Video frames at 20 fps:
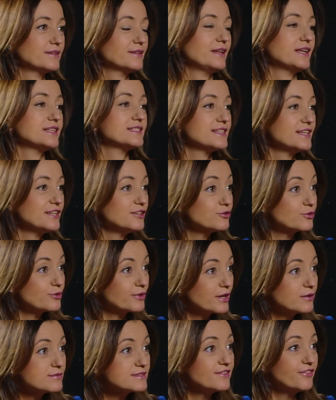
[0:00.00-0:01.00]
let's say, in
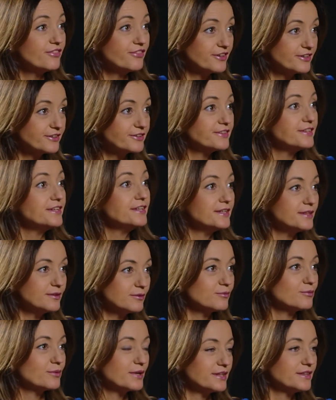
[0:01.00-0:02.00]

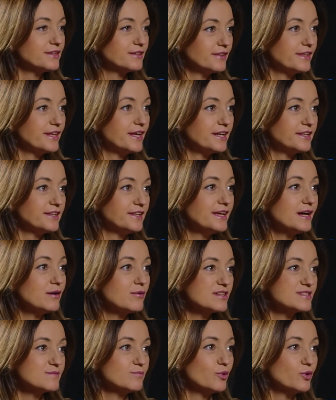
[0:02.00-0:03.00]
2013 when the idea
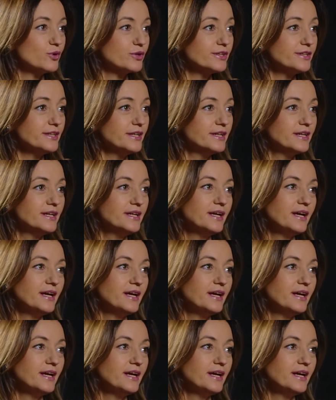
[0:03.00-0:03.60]
was born,